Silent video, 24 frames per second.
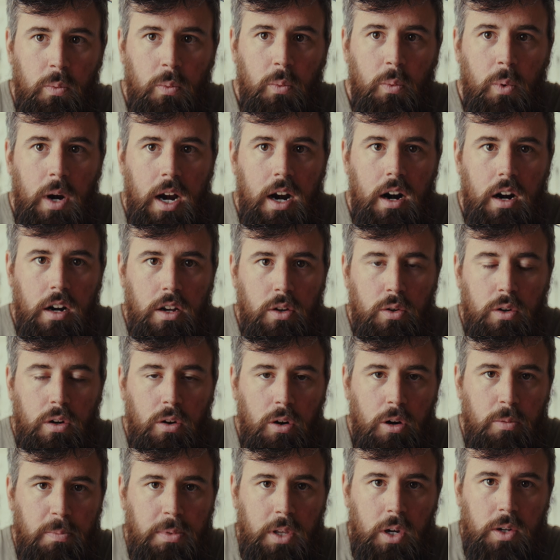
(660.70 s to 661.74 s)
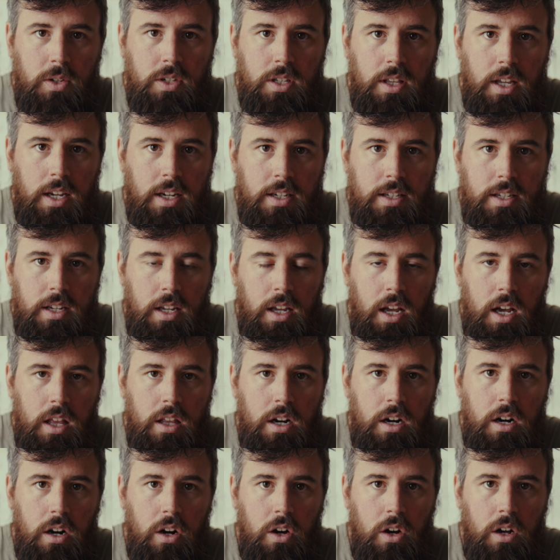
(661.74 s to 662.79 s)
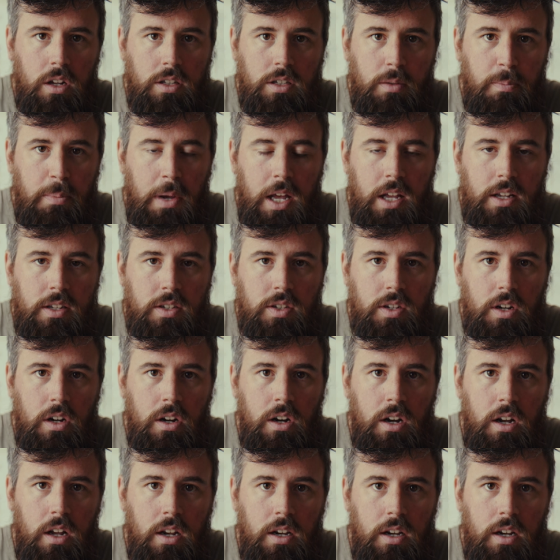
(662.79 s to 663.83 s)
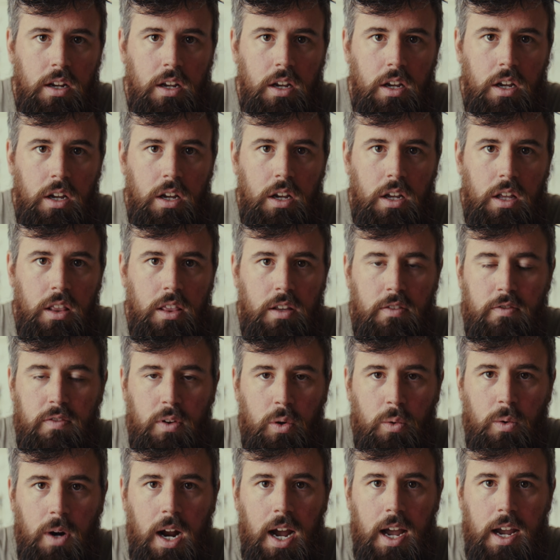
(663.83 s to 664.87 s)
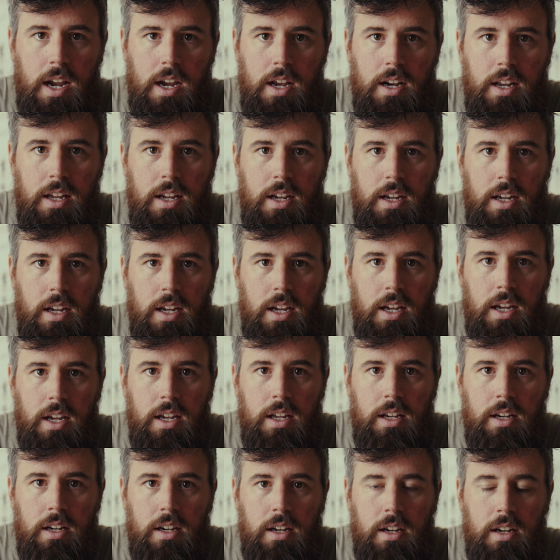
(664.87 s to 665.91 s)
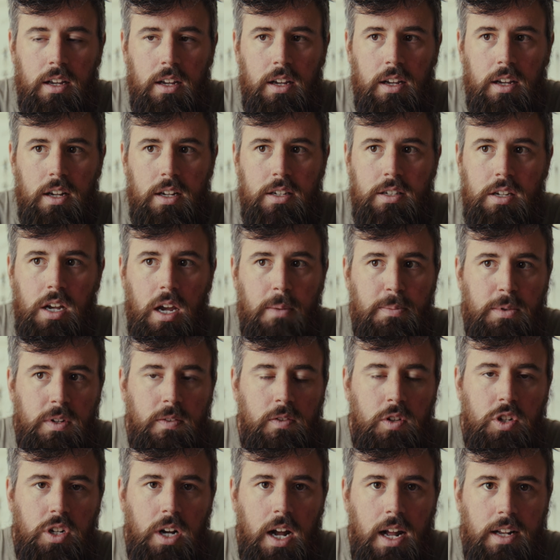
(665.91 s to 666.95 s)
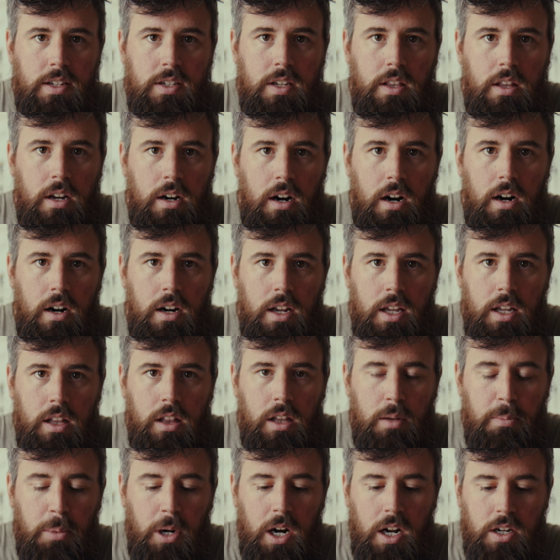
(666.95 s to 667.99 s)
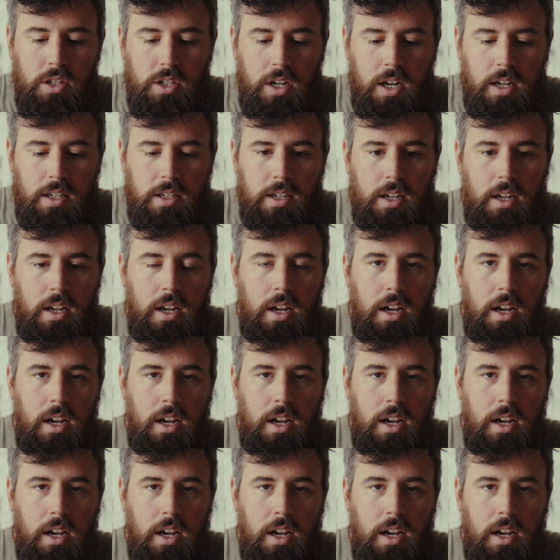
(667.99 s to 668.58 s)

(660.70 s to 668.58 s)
where you group those things together all depends on the variety in types of shots that are in the project.